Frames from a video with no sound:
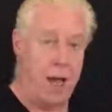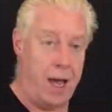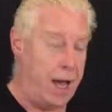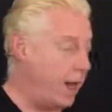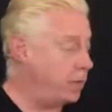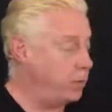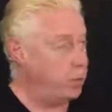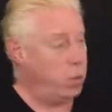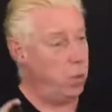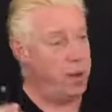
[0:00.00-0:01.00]
And
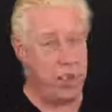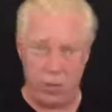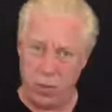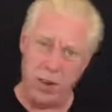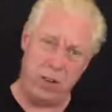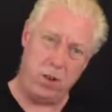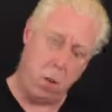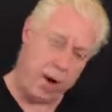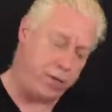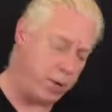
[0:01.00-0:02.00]
when you're
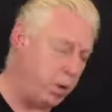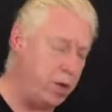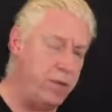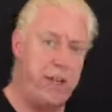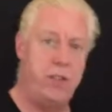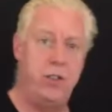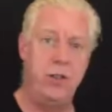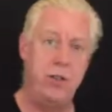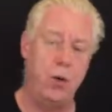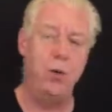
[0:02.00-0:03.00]
away from motivated, you
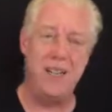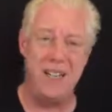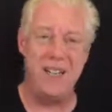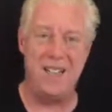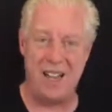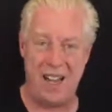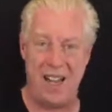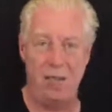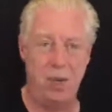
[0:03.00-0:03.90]
don't need to have